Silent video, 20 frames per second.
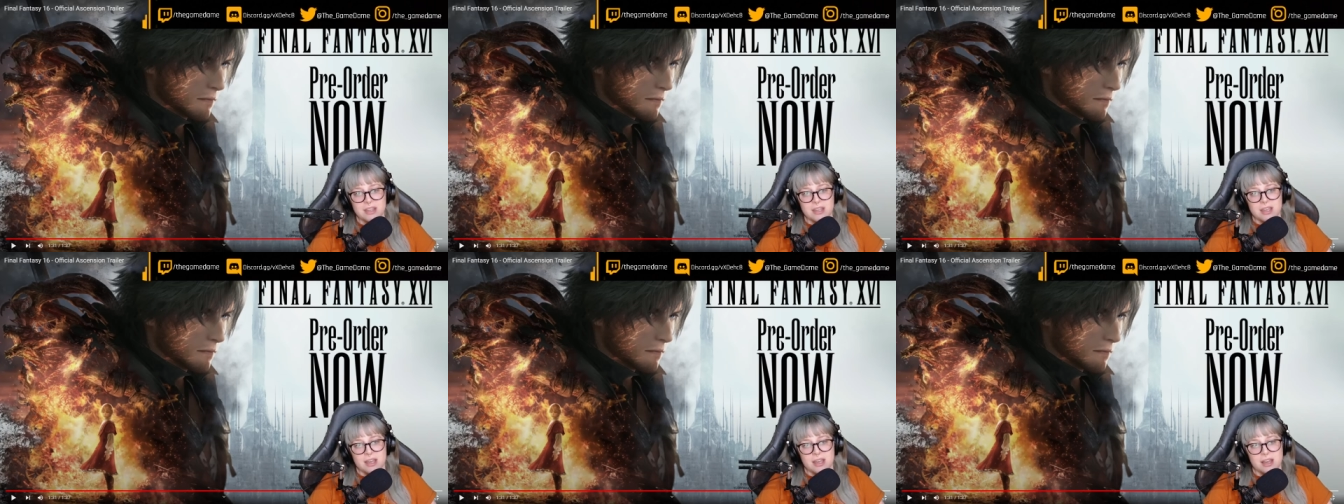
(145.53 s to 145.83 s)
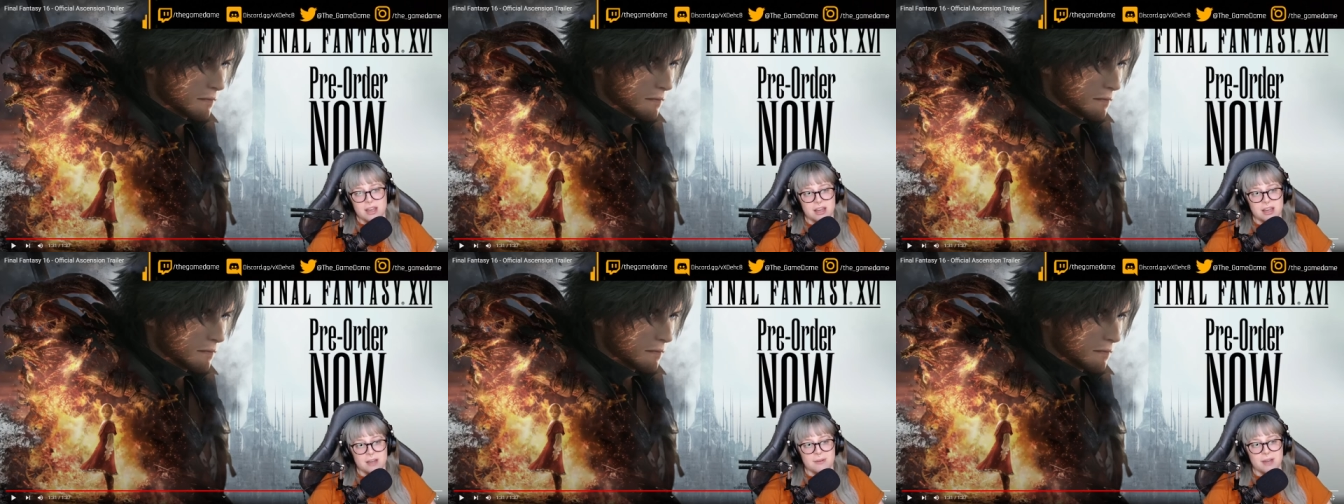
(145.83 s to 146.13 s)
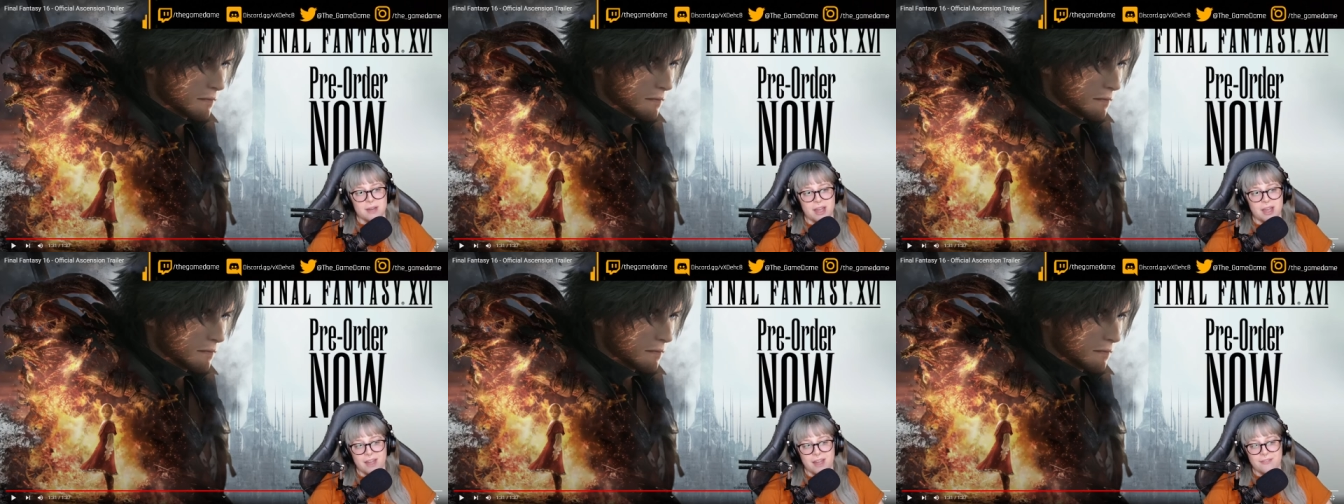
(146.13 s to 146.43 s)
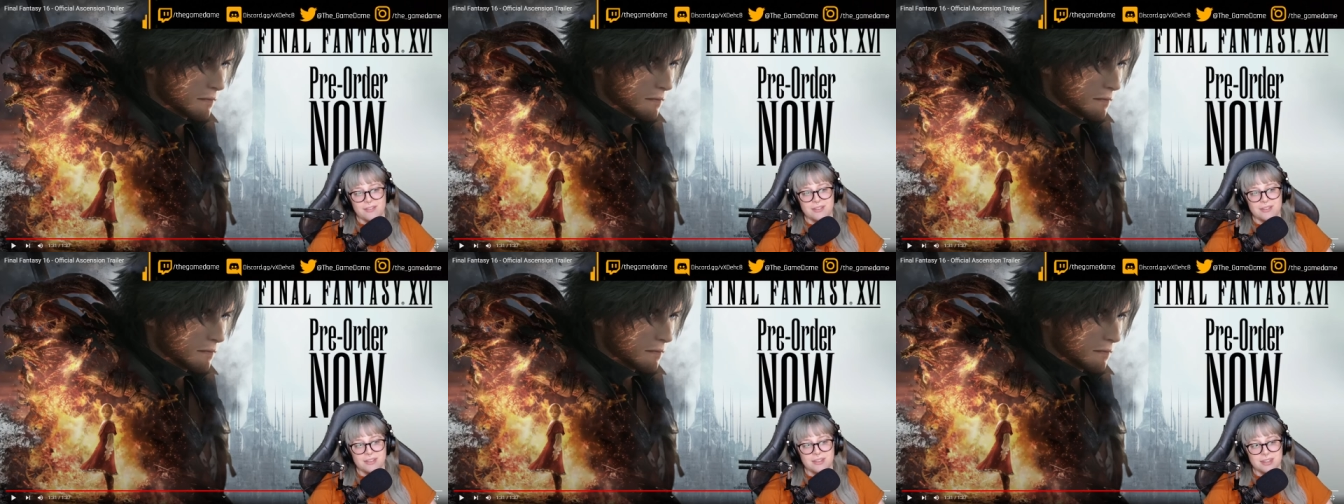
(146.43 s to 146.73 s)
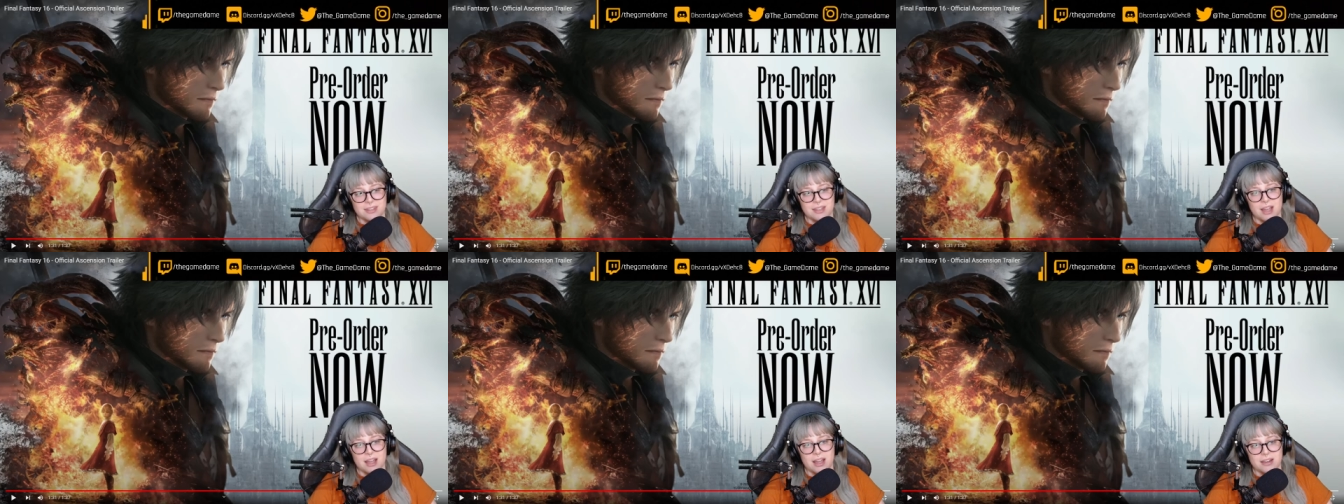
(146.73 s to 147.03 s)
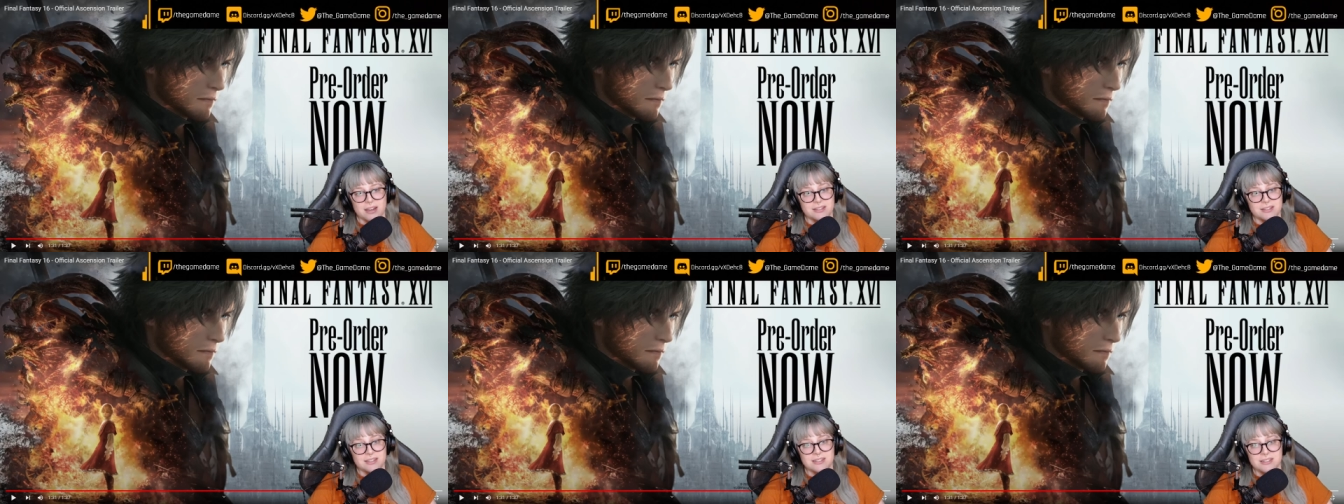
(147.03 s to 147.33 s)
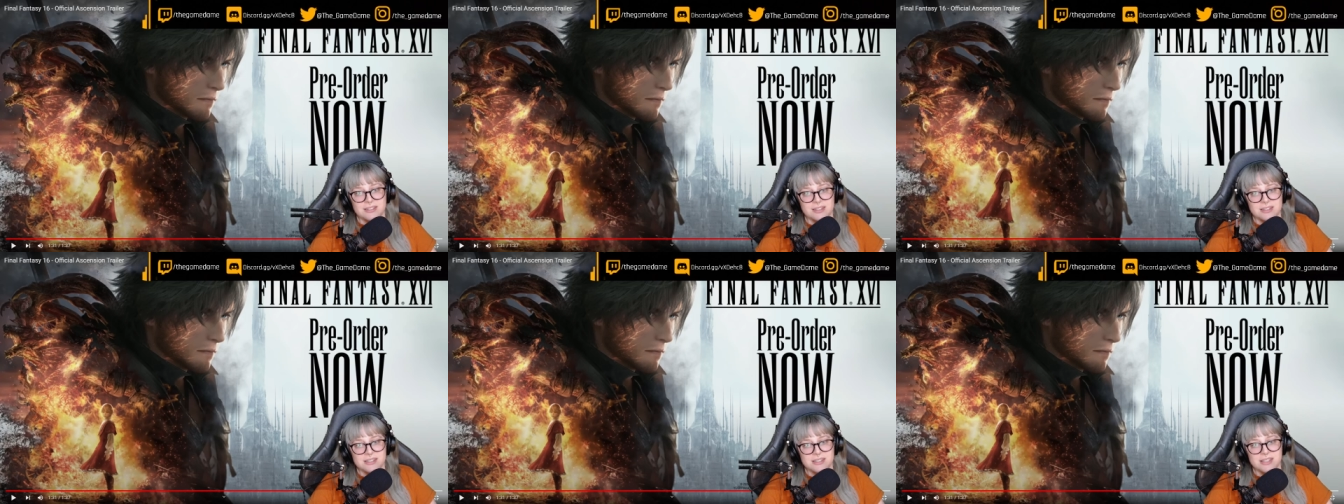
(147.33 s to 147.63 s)
Um, I haven't gotten to
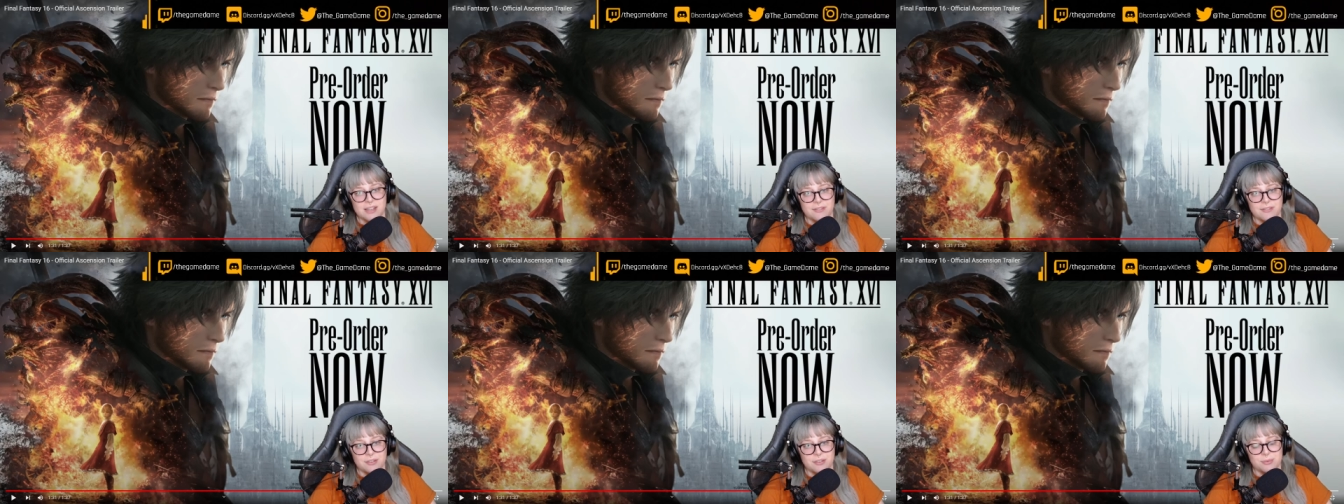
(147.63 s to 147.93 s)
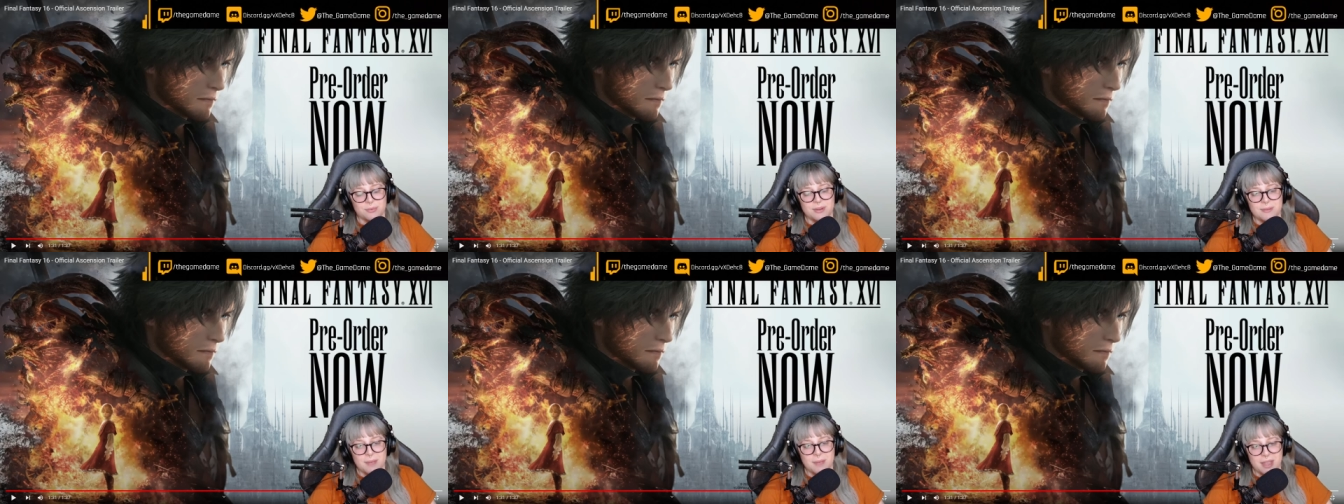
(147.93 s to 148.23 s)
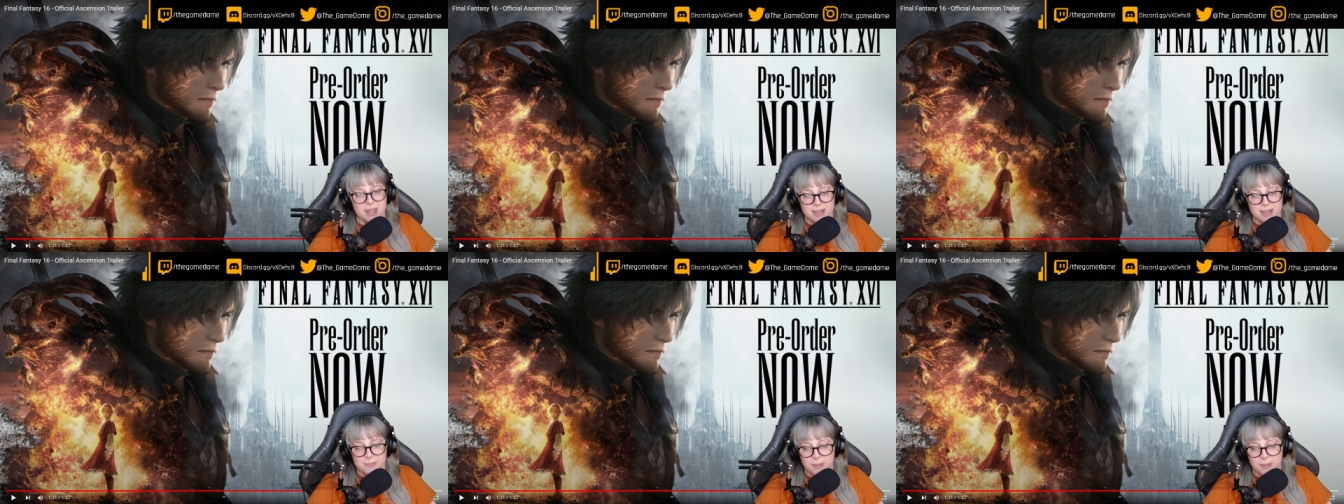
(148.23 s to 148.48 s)
the seven remake,